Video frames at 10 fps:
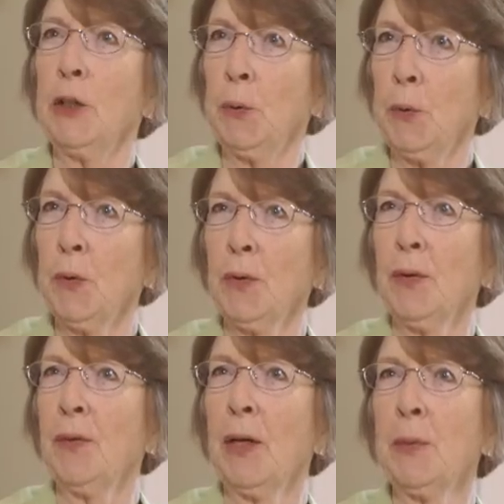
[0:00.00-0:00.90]
youth
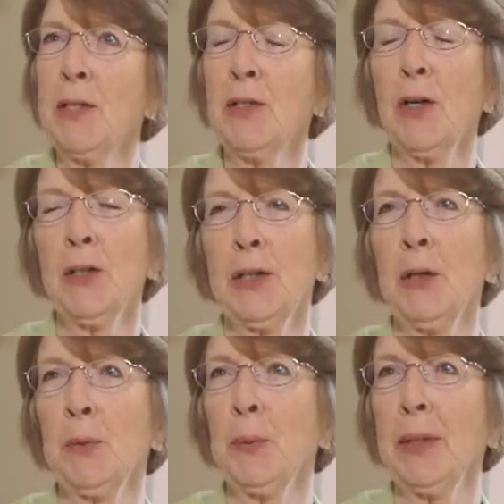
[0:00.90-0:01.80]
that we started
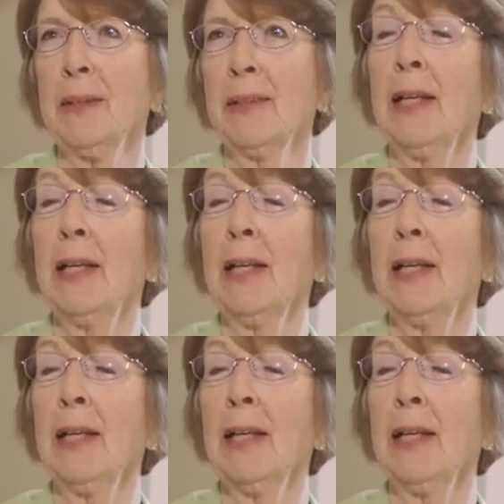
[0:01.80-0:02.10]
out with.